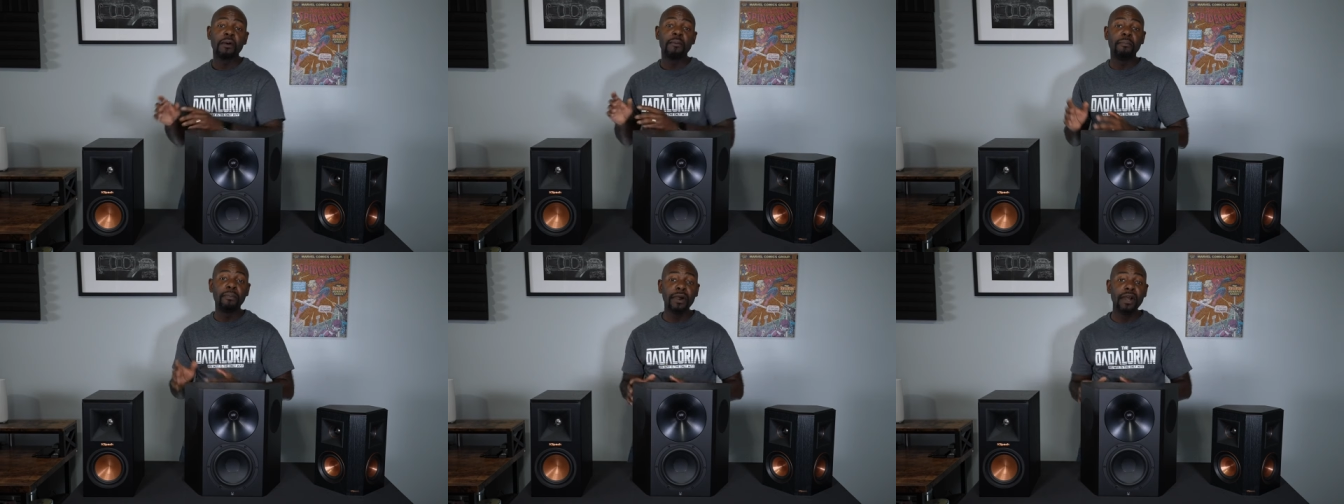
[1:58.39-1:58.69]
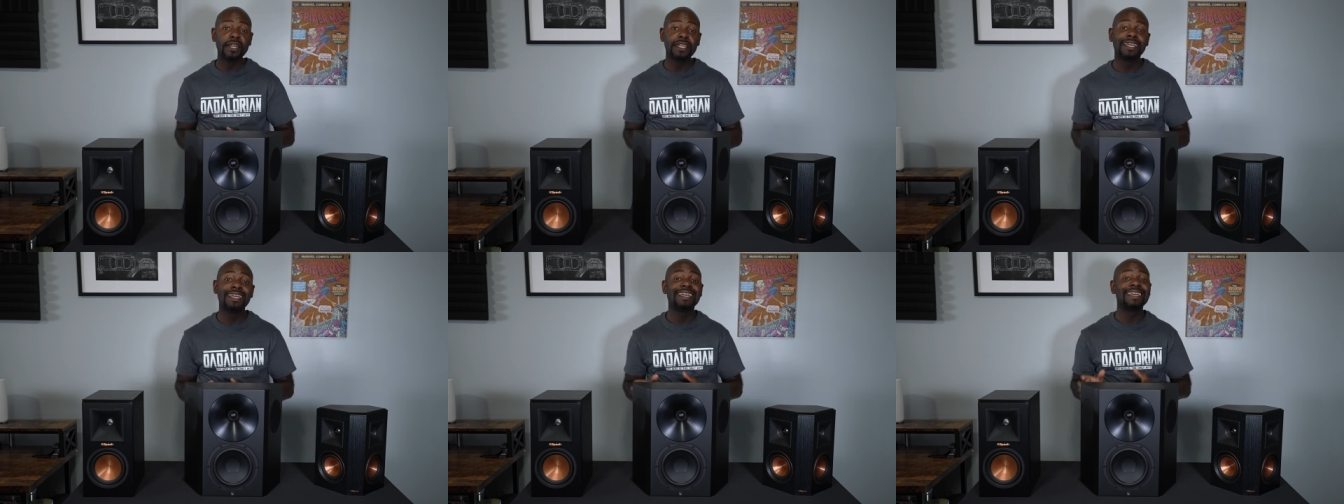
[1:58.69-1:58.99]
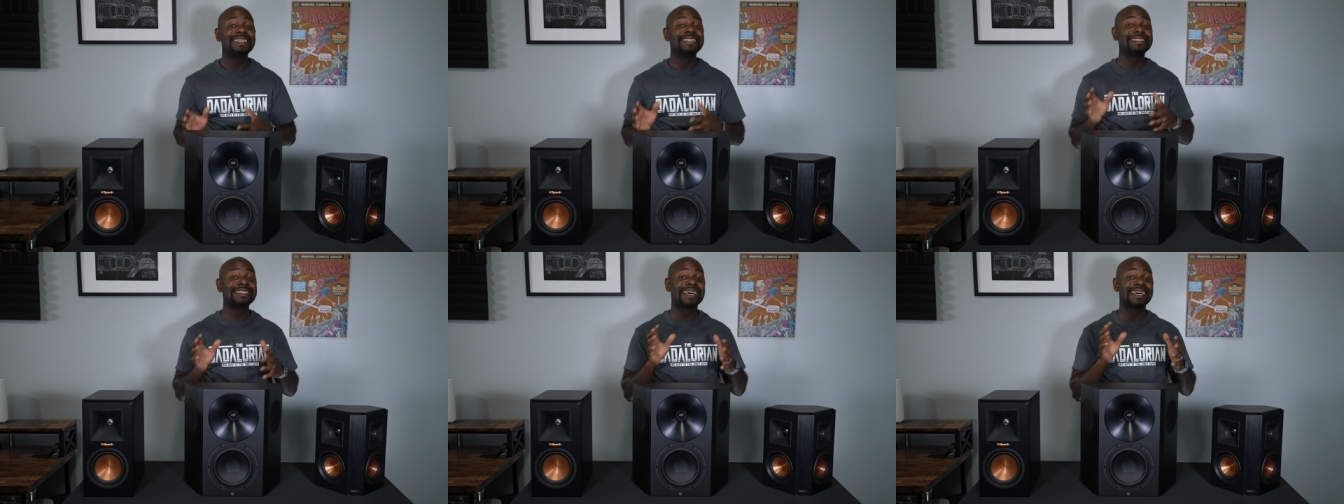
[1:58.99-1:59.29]
but
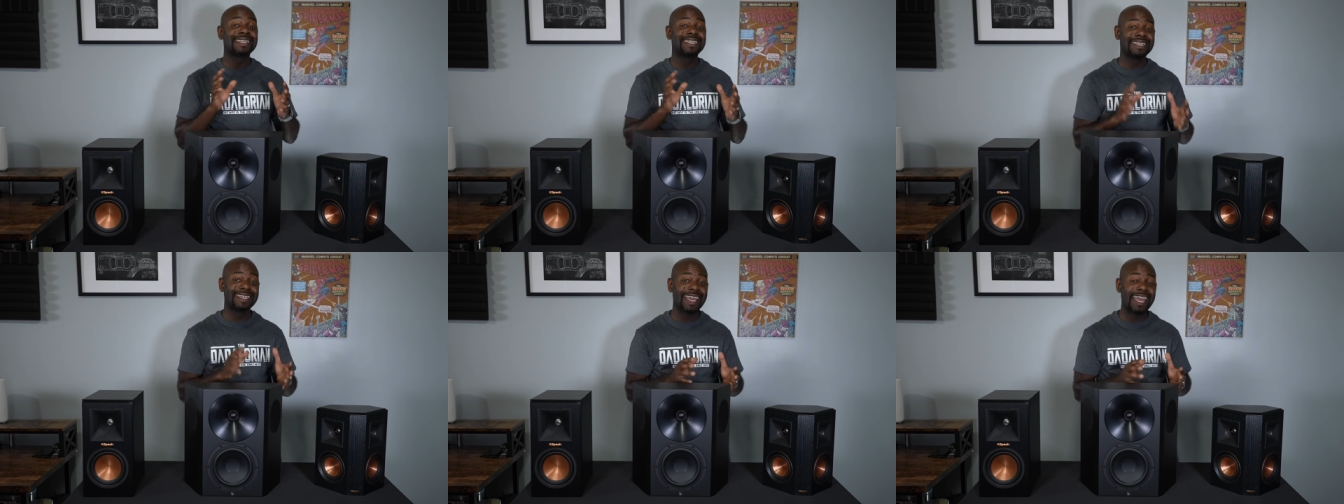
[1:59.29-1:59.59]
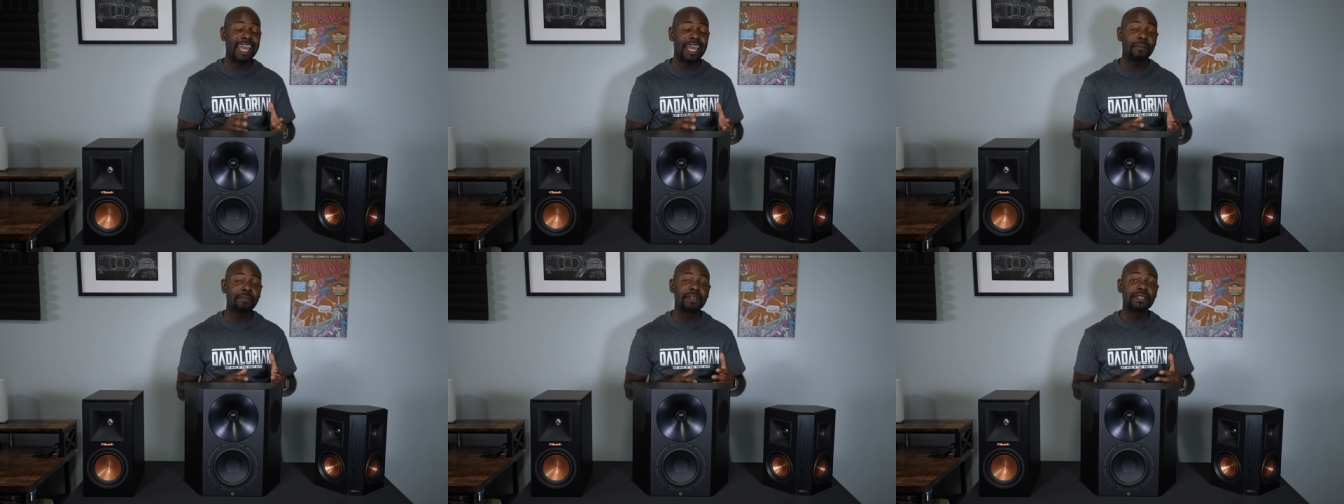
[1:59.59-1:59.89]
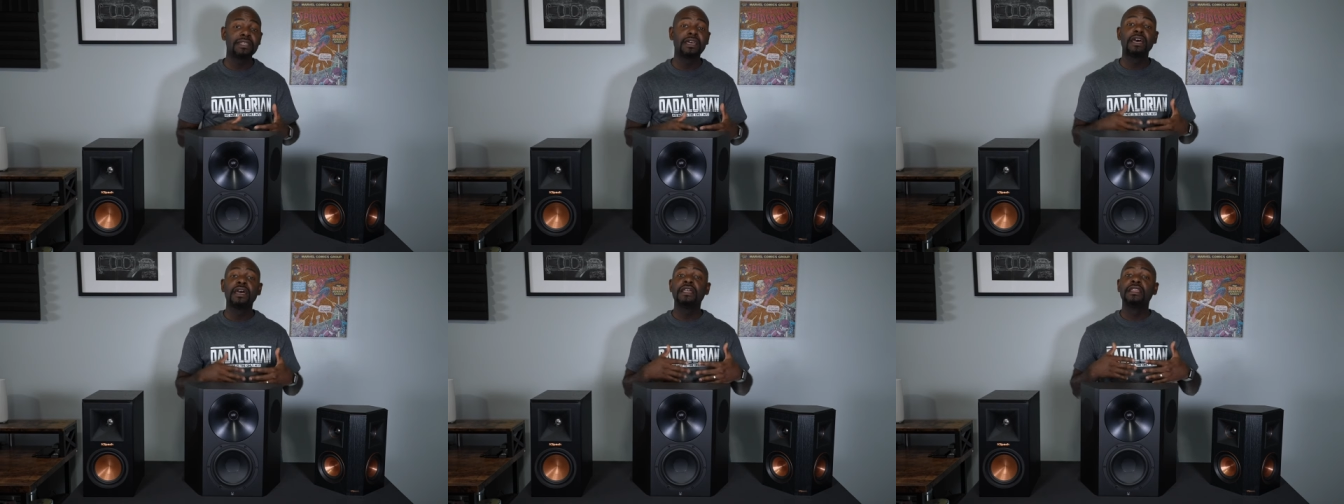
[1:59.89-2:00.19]
inside the
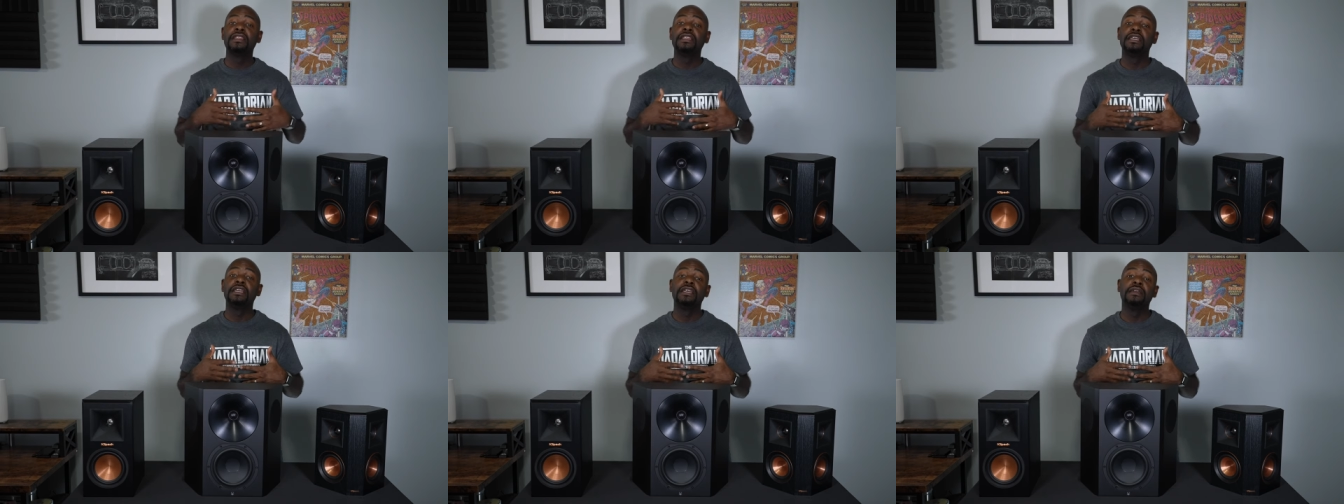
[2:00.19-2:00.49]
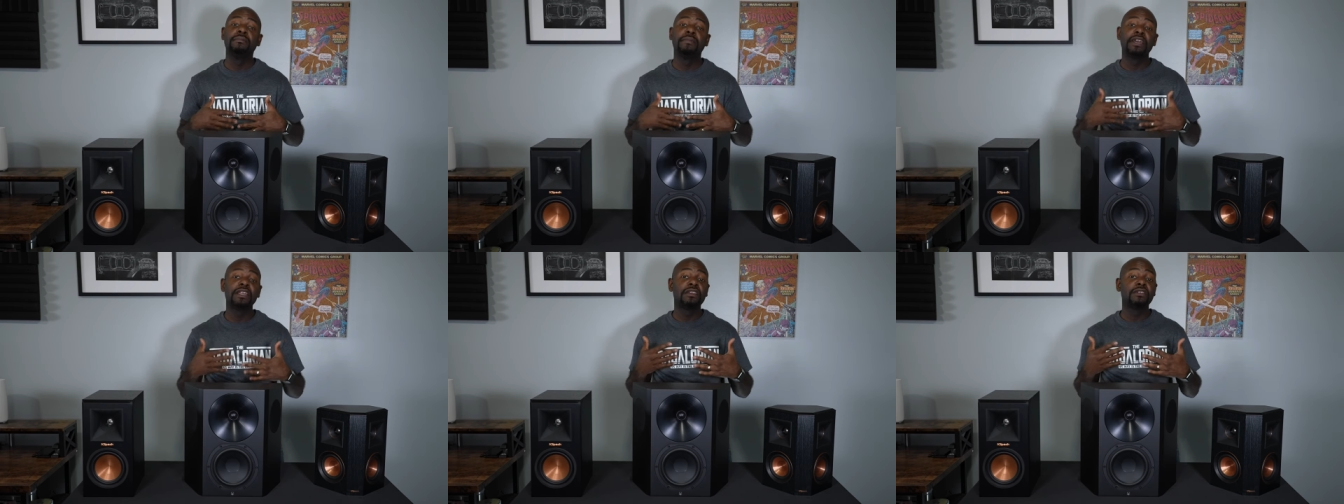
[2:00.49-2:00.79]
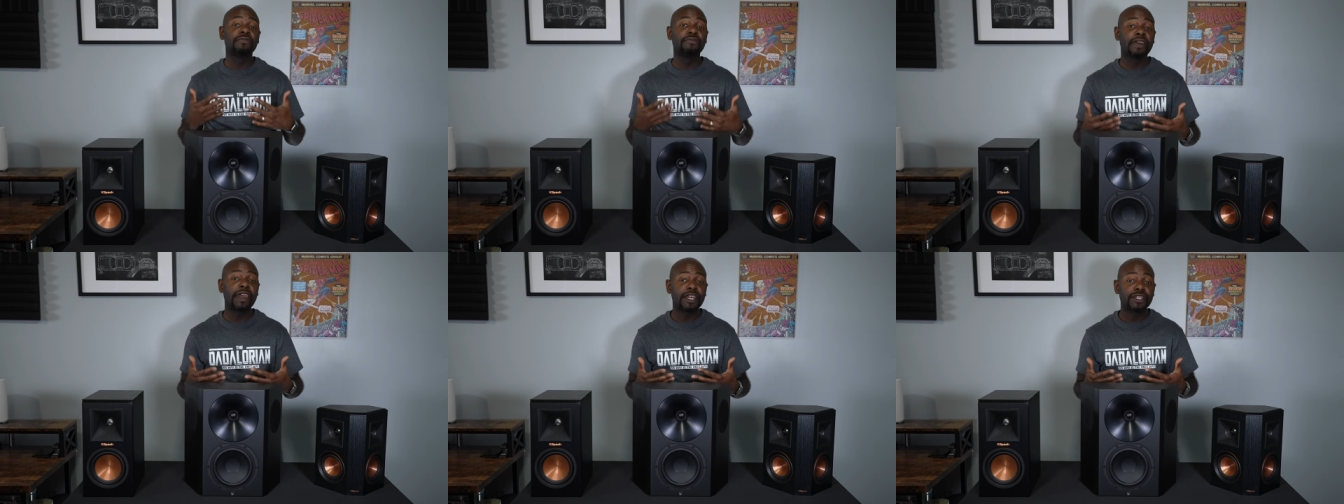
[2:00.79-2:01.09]
cabinet, the
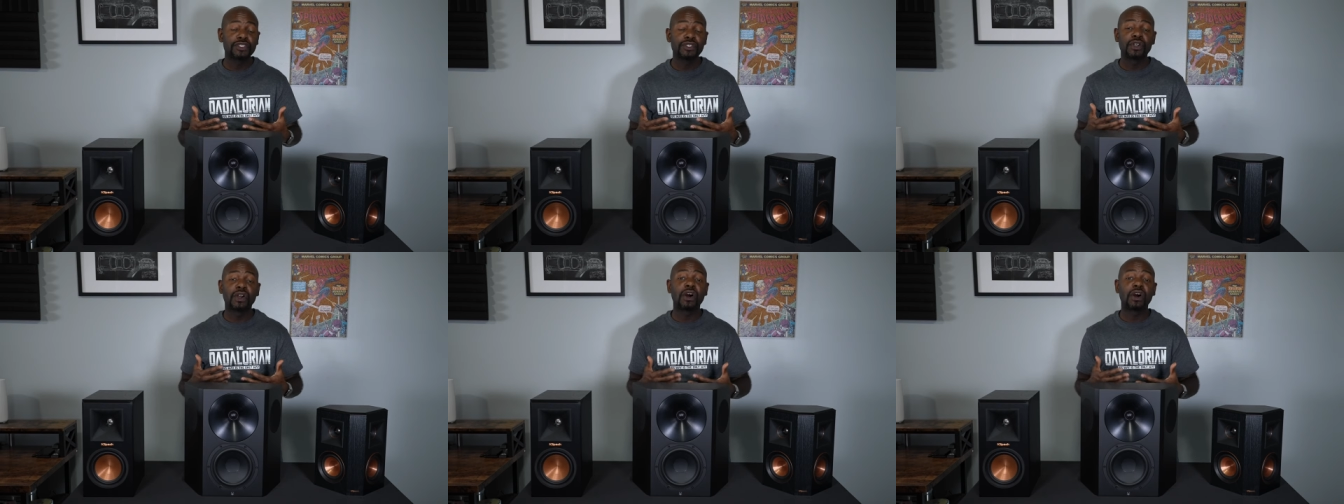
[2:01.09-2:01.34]
manufacturer